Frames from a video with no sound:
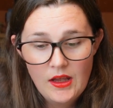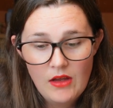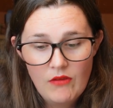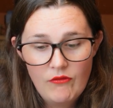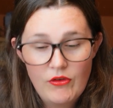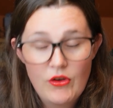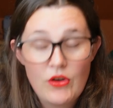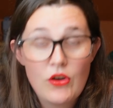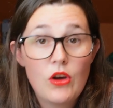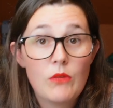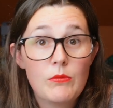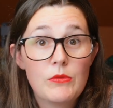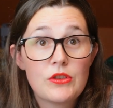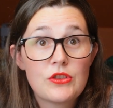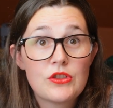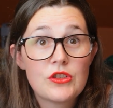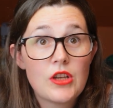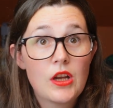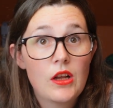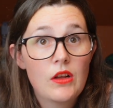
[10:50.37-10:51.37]
for not
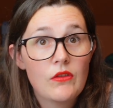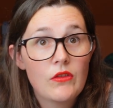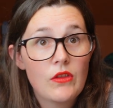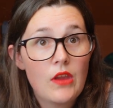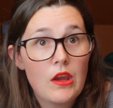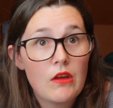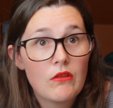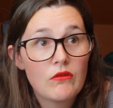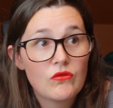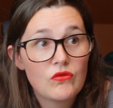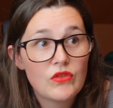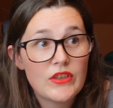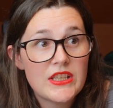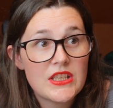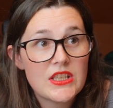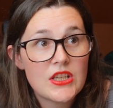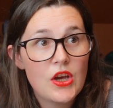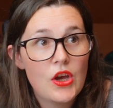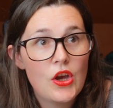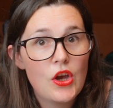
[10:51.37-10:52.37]
much
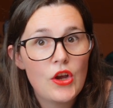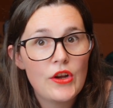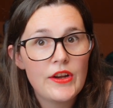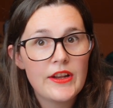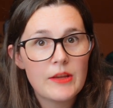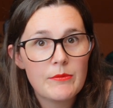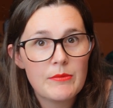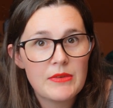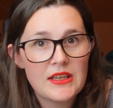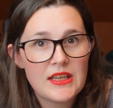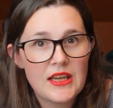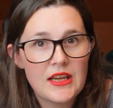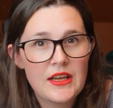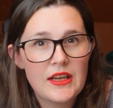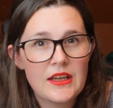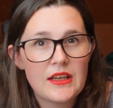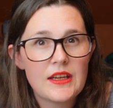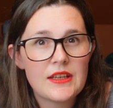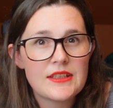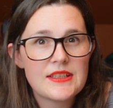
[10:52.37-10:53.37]
return in the
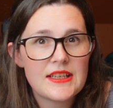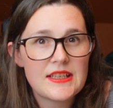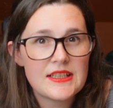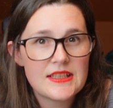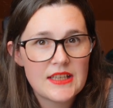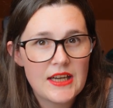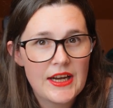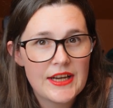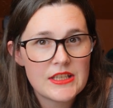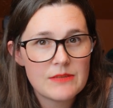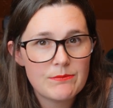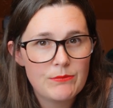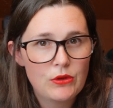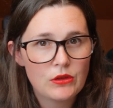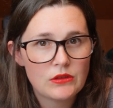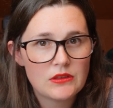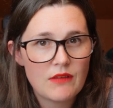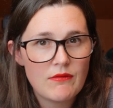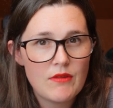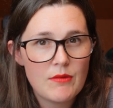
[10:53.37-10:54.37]
beginning. It takes time to
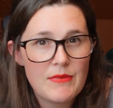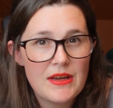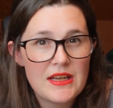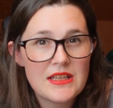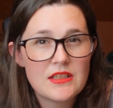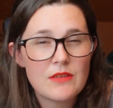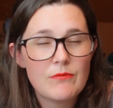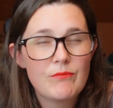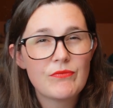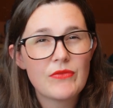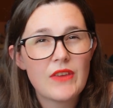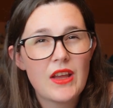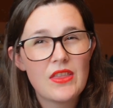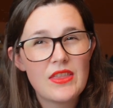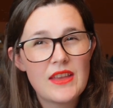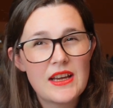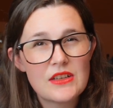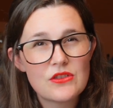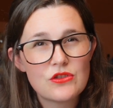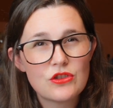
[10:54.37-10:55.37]
build that momentum, and
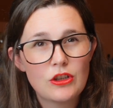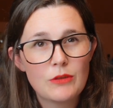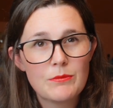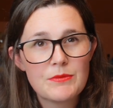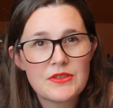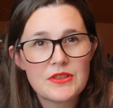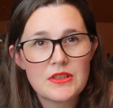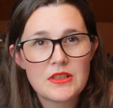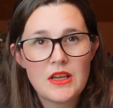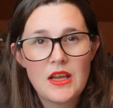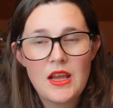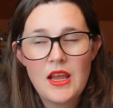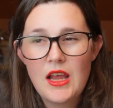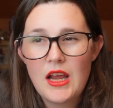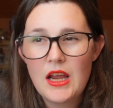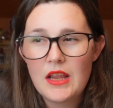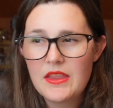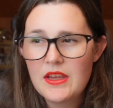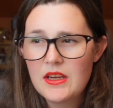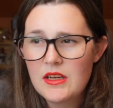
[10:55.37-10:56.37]
that shop's,
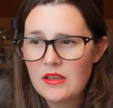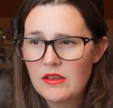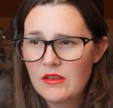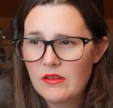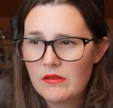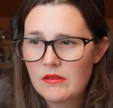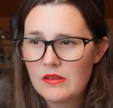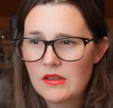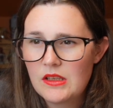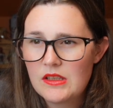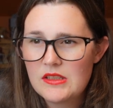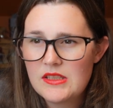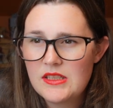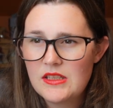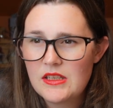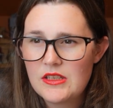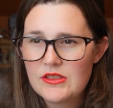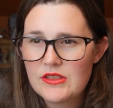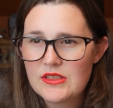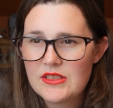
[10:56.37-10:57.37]
I think, on
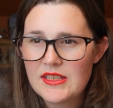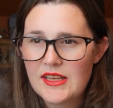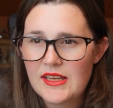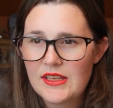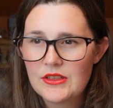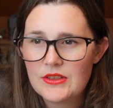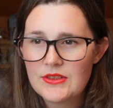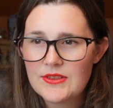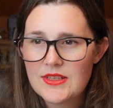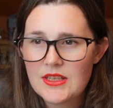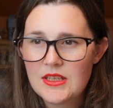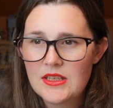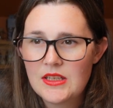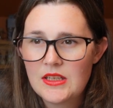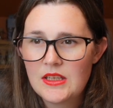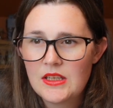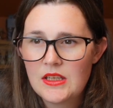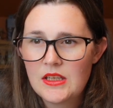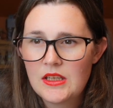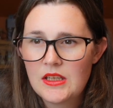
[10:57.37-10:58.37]
1,300 sales.
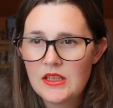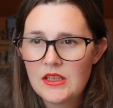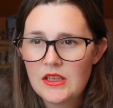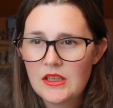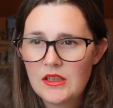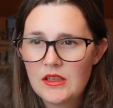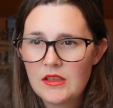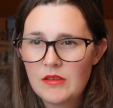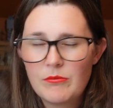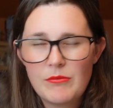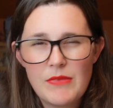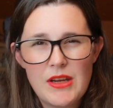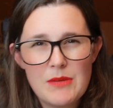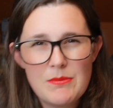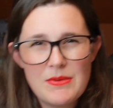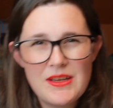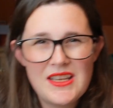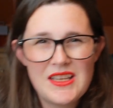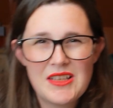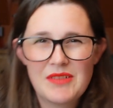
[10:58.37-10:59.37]

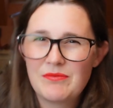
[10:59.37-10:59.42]
Maybe